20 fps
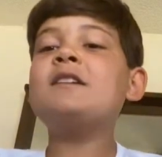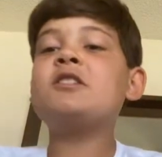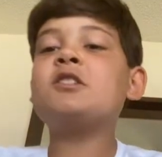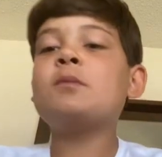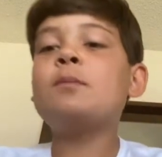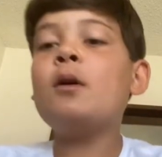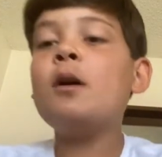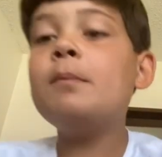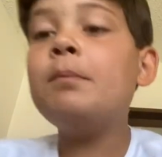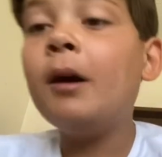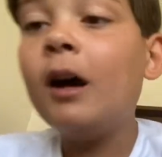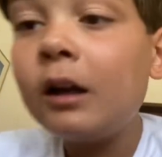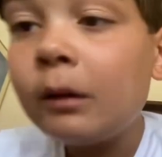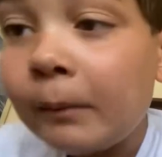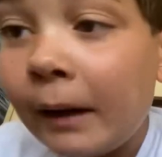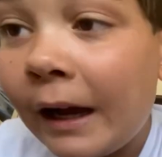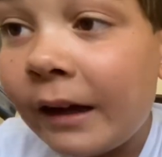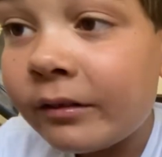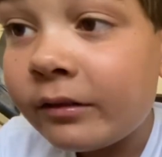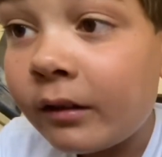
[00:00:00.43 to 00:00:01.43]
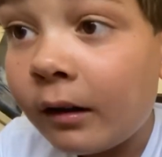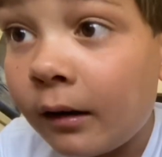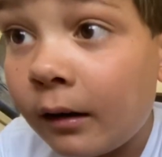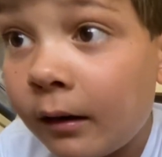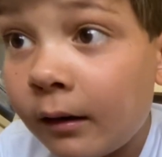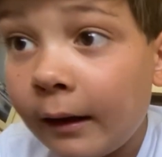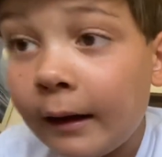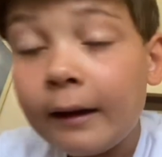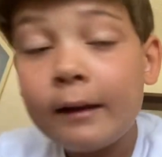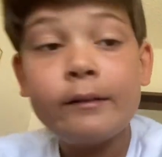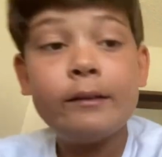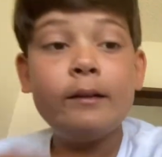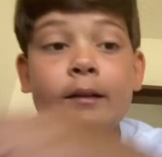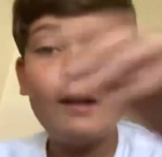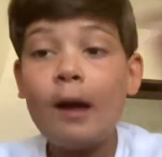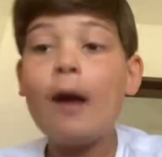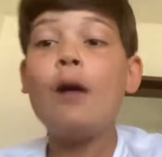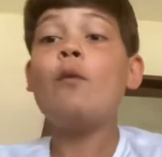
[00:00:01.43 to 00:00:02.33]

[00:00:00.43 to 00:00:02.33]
It's your boy Pun Master, and today